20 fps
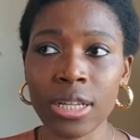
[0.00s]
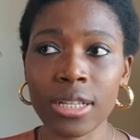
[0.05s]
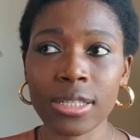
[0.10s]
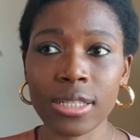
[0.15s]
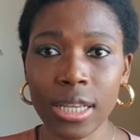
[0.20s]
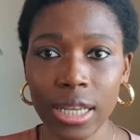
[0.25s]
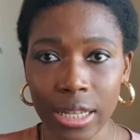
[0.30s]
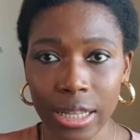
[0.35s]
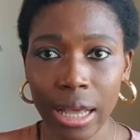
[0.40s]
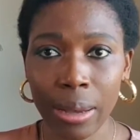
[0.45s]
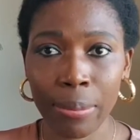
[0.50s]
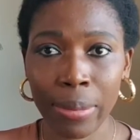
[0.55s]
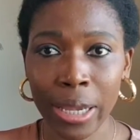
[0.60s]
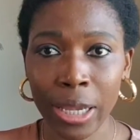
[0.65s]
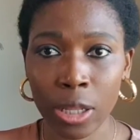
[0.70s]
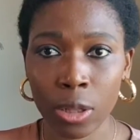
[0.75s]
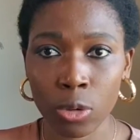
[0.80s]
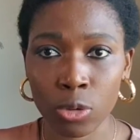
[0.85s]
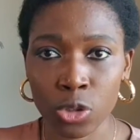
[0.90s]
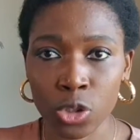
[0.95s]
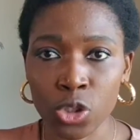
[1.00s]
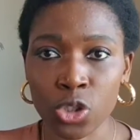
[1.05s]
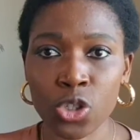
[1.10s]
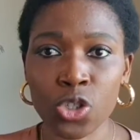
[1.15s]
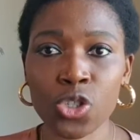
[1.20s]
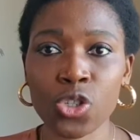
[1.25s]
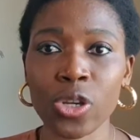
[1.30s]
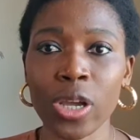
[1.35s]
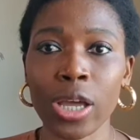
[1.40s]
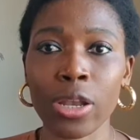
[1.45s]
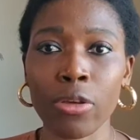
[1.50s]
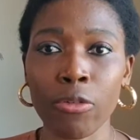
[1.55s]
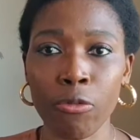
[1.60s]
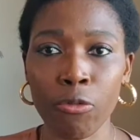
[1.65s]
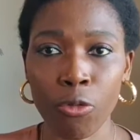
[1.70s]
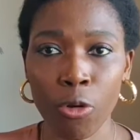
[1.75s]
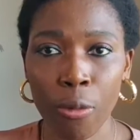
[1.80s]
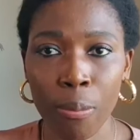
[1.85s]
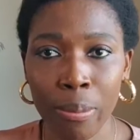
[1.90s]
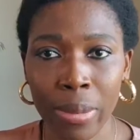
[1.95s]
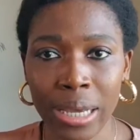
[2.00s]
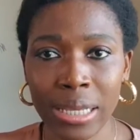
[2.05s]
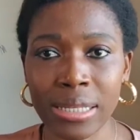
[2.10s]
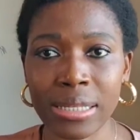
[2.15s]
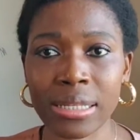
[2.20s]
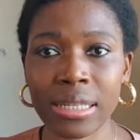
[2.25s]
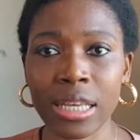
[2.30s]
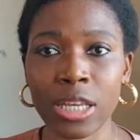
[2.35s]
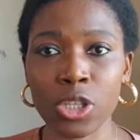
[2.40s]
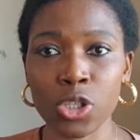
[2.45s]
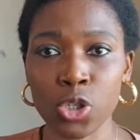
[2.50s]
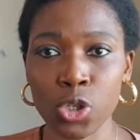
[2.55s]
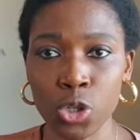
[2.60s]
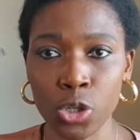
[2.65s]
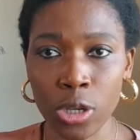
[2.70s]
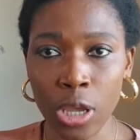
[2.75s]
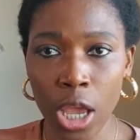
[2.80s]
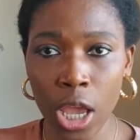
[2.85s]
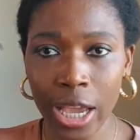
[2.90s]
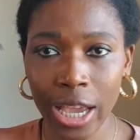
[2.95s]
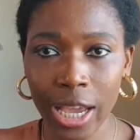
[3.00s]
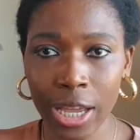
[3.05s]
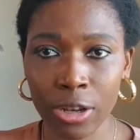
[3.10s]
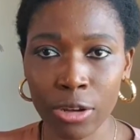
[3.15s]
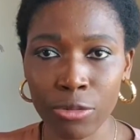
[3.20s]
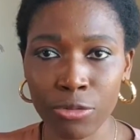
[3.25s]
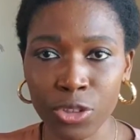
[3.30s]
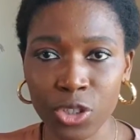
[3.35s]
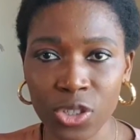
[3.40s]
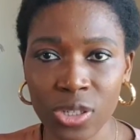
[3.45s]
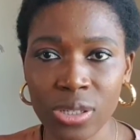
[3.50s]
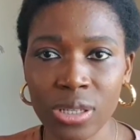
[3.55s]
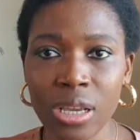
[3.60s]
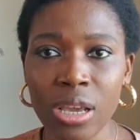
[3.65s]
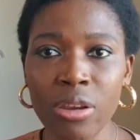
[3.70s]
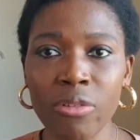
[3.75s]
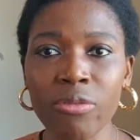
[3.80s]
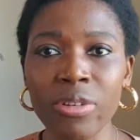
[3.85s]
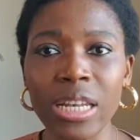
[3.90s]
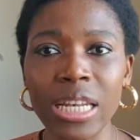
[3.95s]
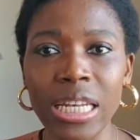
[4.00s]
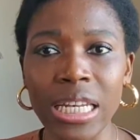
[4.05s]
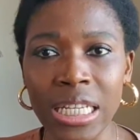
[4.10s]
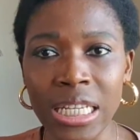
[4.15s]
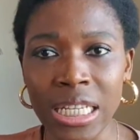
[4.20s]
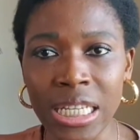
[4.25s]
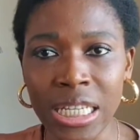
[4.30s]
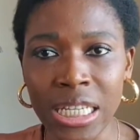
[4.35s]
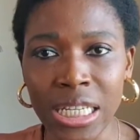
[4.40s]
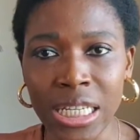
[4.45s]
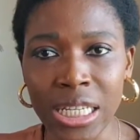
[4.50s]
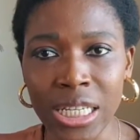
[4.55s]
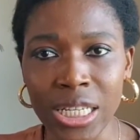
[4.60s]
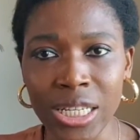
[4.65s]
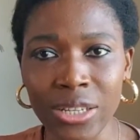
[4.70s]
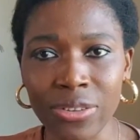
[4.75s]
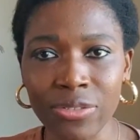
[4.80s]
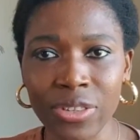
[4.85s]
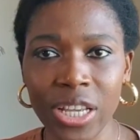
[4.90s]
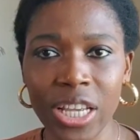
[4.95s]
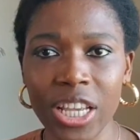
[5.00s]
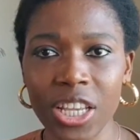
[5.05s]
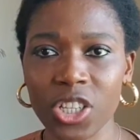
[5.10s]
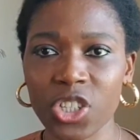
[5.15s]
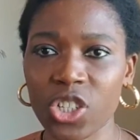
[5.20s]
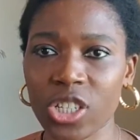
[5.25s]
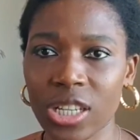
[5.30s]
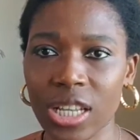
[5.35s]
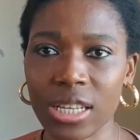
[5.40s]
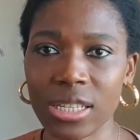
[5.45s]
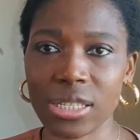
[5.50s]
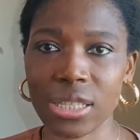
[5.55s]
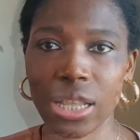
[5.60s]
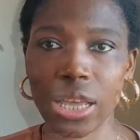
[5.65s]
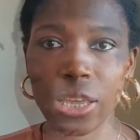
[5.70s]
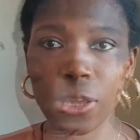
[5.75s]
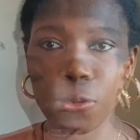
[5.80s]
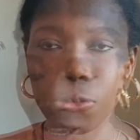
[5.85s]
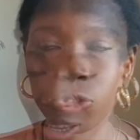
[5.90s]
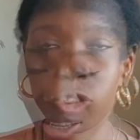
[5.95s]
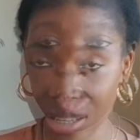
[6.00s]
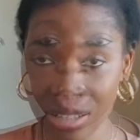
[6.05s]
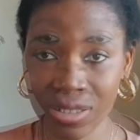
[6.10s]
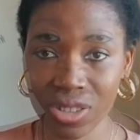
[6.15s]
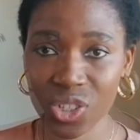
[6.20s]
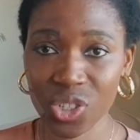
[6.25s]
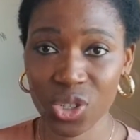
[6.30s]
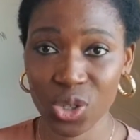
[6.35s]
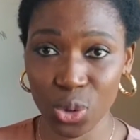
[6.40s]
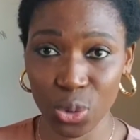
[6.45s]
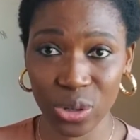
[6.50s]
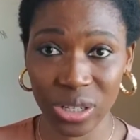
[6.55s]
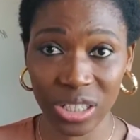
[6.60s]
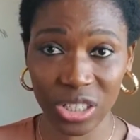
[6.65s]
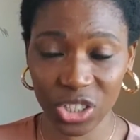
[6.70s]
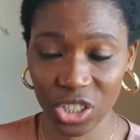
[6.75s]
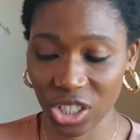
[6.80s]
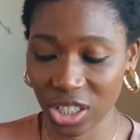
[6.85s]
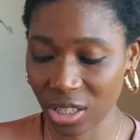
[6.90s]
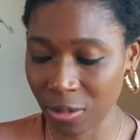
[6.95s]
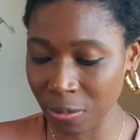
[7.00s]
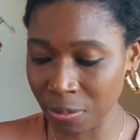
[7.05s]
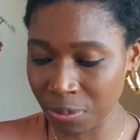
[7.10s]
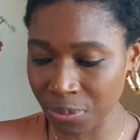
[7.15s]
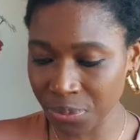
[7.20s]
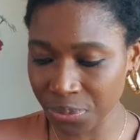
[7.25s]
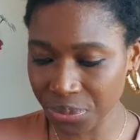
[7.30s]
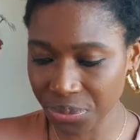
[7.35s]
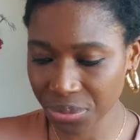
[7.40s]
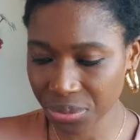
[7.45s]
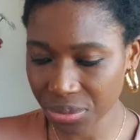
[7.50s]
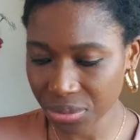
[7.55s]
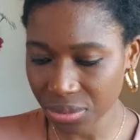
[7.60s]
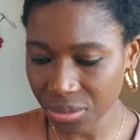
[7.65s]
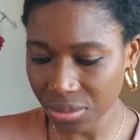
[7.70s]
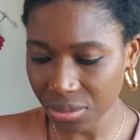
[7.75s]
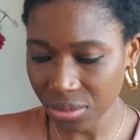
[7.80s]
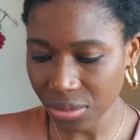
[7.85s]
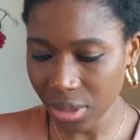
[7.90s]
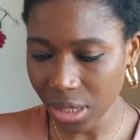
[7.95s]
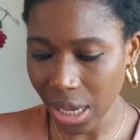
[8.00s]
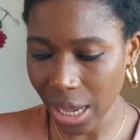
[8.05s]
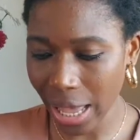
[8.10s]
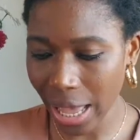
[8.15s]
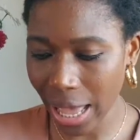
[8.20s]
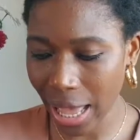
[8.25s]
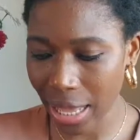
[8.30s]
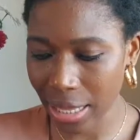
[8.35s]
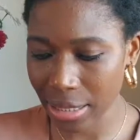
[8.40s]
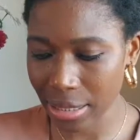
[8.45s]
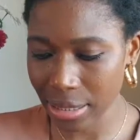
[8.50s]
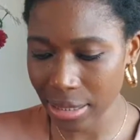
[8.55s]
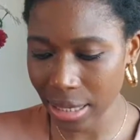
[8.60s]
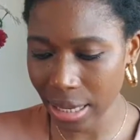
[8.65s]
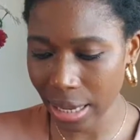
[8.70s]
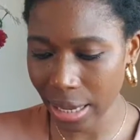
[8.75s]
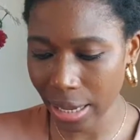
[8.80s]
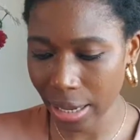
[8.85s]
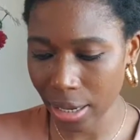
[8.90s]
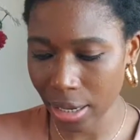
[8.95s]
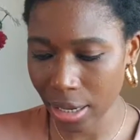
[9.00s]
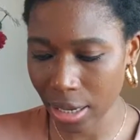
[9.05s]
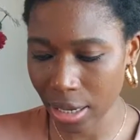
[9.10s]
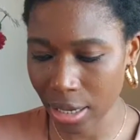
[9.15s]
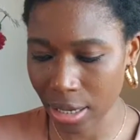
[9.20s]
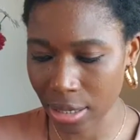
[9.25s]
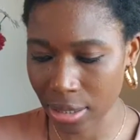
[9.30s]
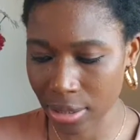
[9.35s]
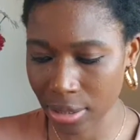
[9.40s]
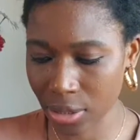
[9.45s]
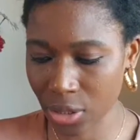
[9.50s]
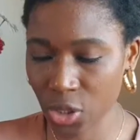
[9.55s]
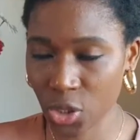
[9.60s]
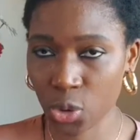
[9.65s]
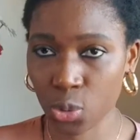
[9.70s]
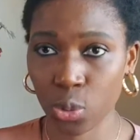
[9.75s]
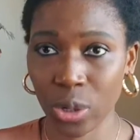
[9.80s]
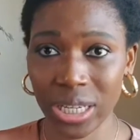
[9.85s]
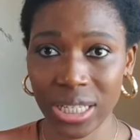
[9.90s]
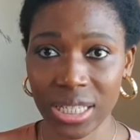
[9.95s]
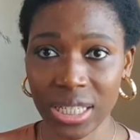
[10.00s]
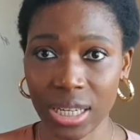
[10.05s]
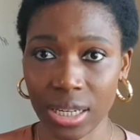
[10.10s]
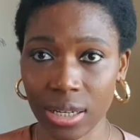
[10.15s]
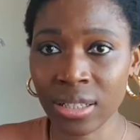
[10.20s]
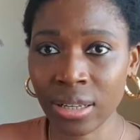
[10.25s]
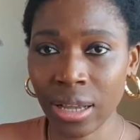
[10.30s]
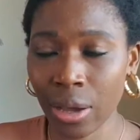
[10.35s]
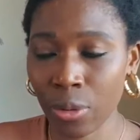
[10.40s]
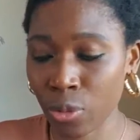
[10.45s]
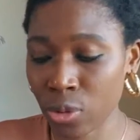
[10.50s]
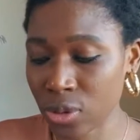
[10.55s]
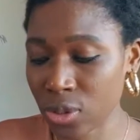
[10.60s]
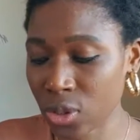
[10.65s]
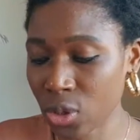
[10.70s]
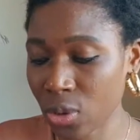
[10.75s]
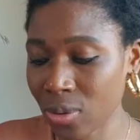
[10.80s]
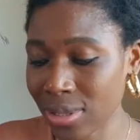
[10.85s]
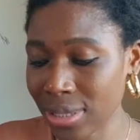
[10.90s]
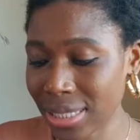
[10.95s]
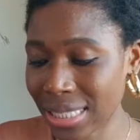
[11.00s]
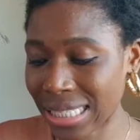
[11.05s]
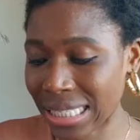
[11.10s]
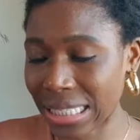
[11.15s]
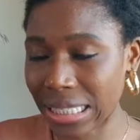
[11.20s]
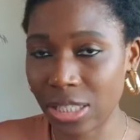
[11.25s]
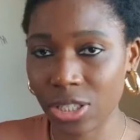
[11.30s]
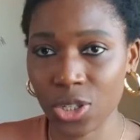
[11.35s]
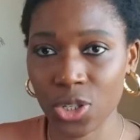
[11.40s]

take down my clothing just to kind of rub my skin to kind of just relieve the itchiness, like just so itchy. And there is sweating. I was constantly